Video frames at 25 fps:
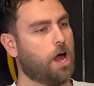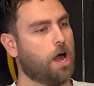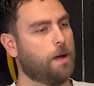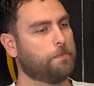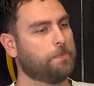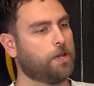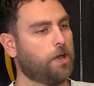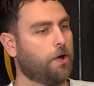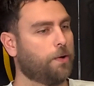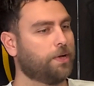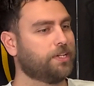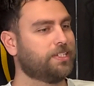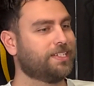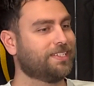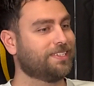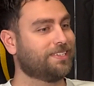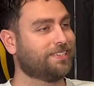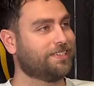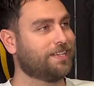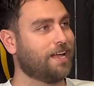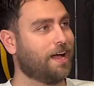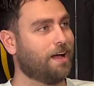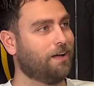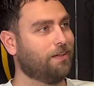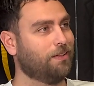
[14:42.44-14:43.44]
going to
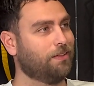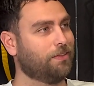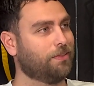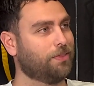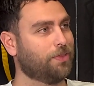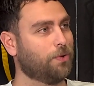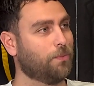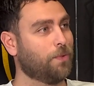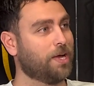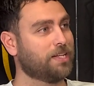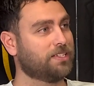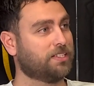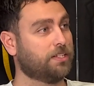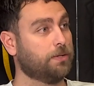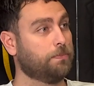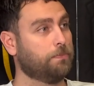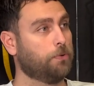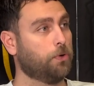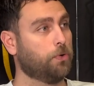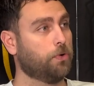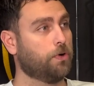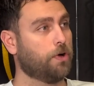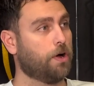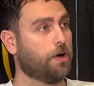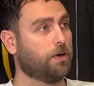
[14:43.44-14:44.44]
sell the Western
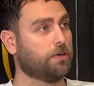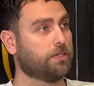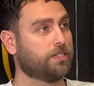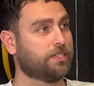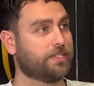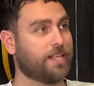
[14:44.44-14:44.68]
Bulldogs.